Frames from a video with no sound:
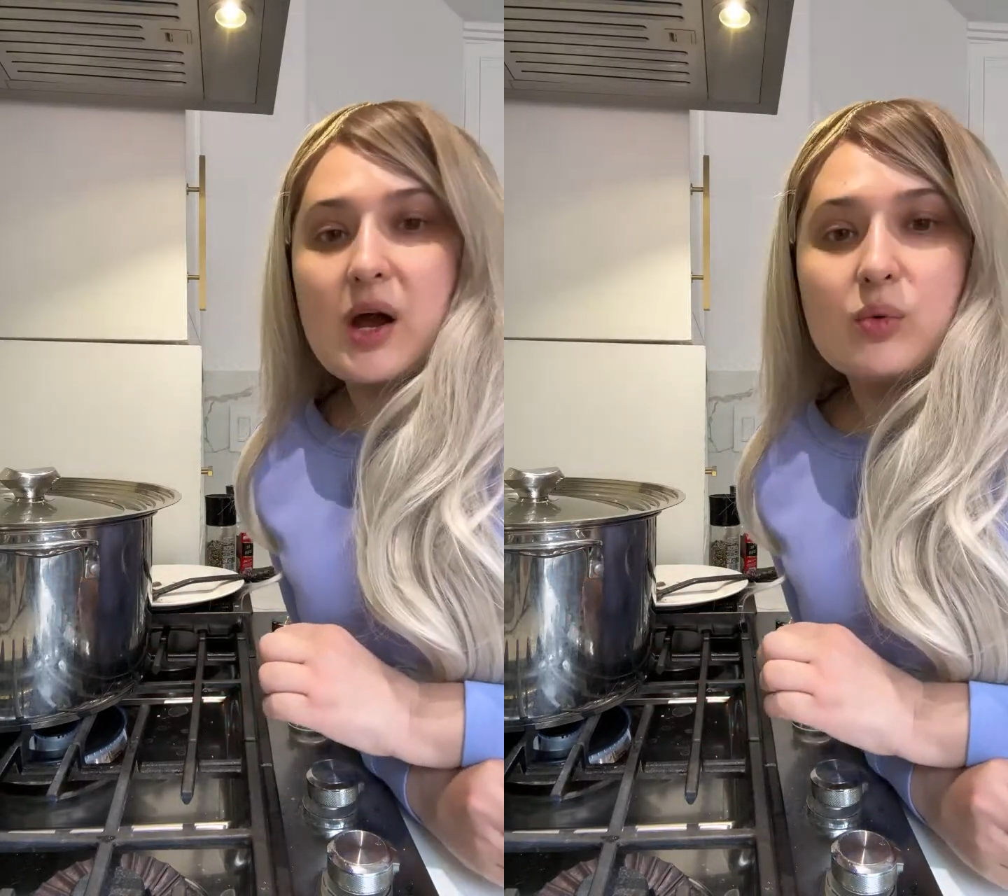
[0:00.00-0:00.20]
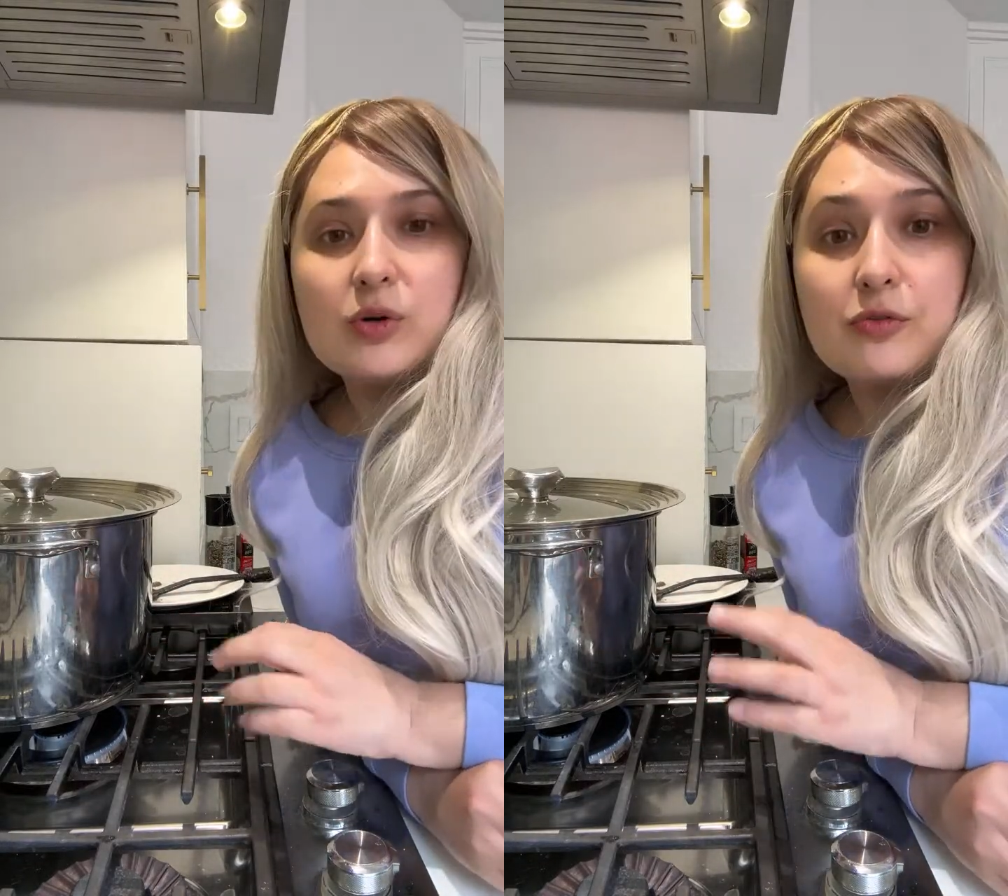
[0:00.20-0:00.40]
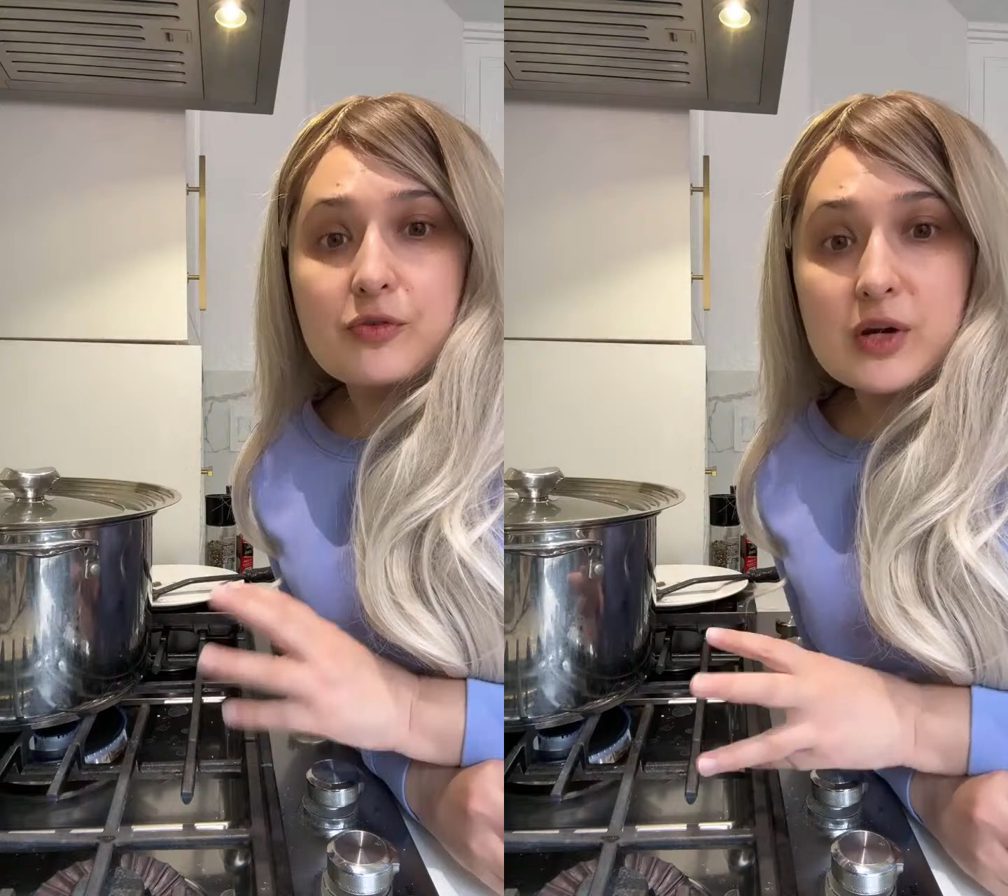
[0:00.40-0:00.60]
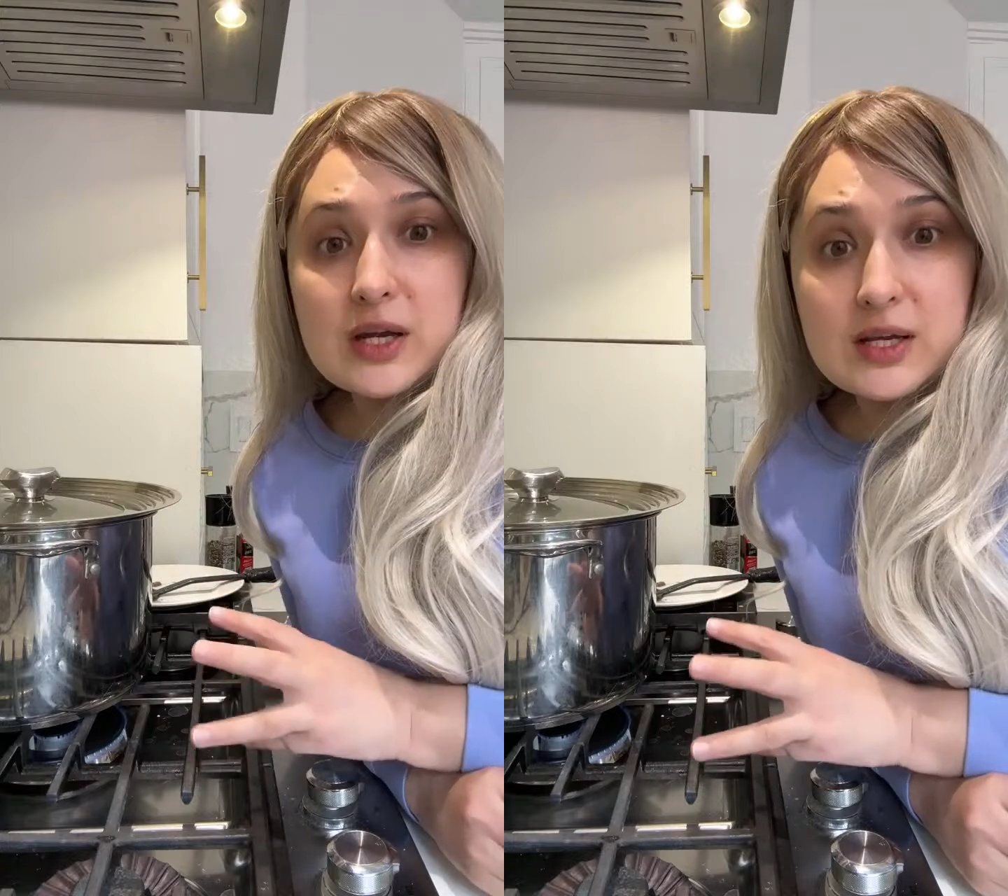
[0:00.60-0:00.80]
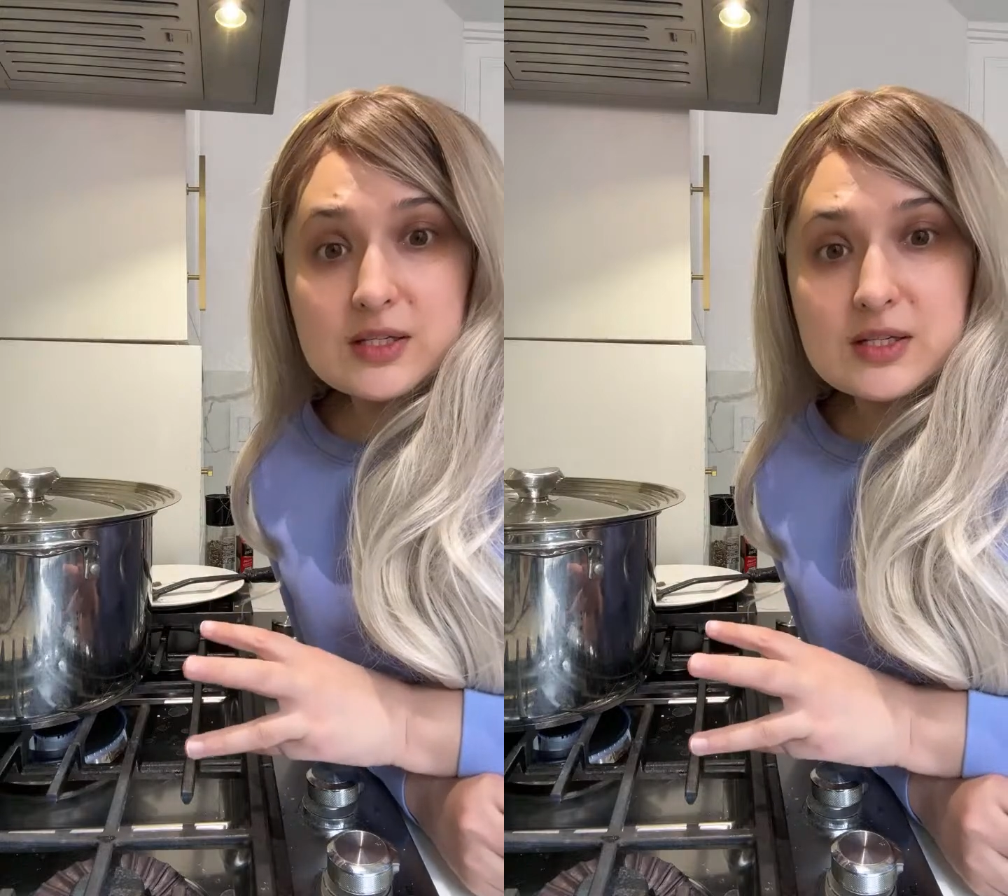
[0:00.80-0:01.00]
will
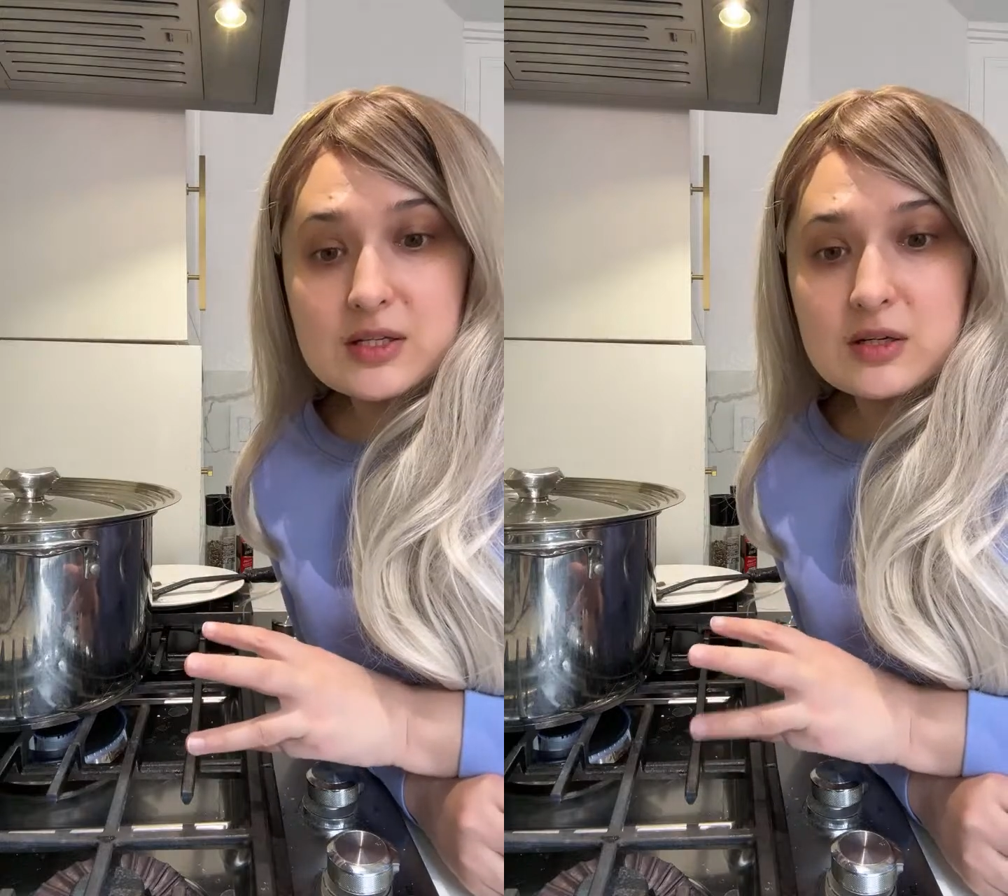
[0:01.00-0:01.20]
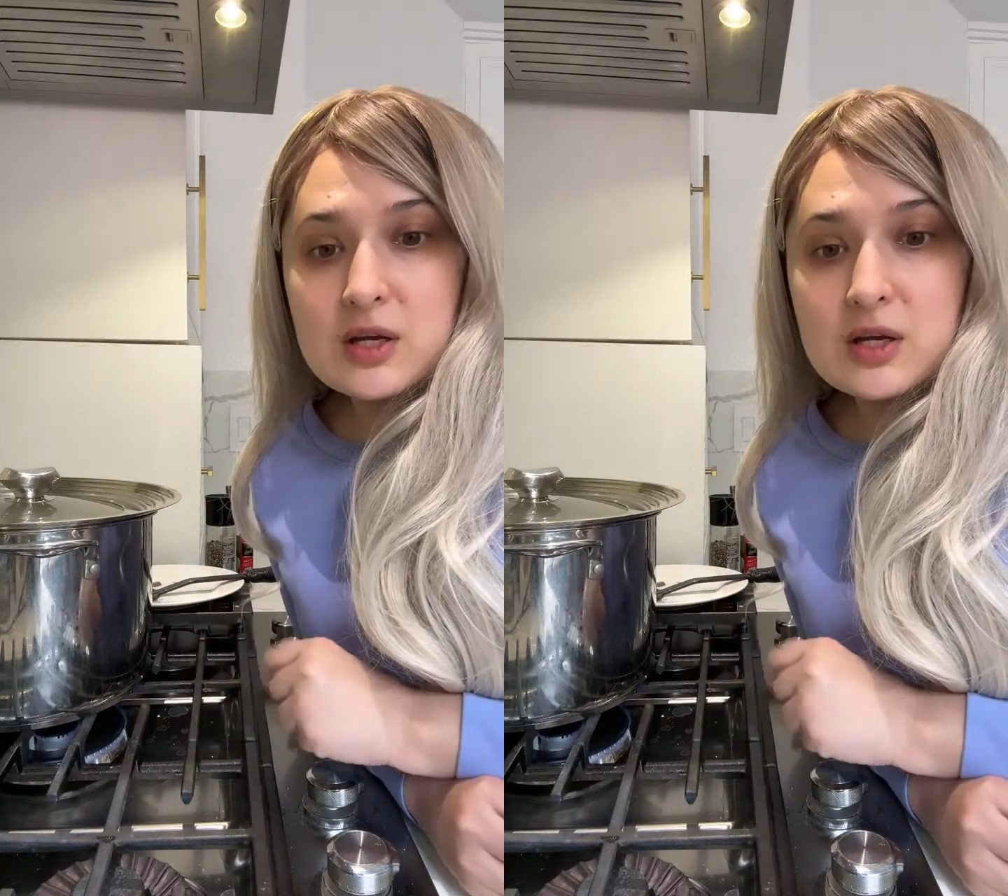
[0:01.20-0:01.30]
freeze